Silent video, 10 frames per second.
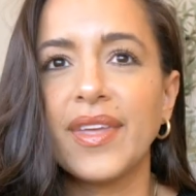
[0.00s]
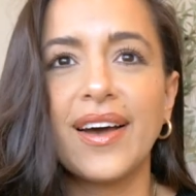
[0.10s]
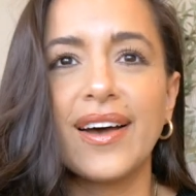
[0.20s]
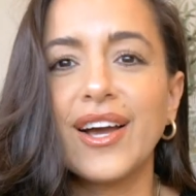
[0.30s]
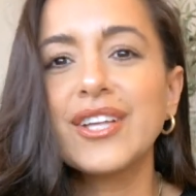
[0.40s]

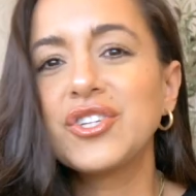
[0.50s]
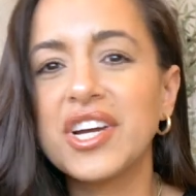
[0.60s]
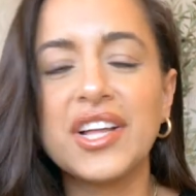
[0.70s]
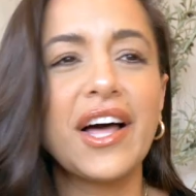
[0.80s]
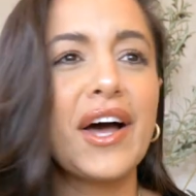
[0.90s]
a
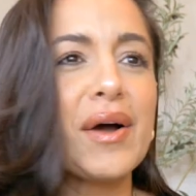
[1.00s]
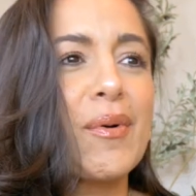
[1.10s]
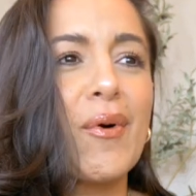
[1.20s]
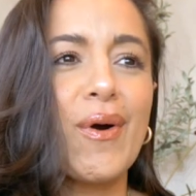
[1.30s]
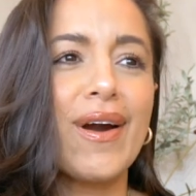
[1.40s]
country
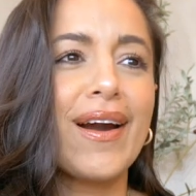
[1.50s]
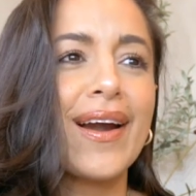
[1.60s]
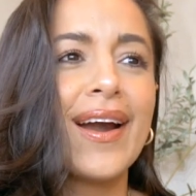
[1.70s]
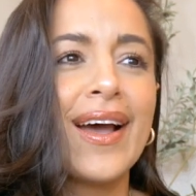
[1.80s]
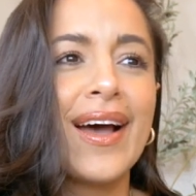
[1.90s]
club or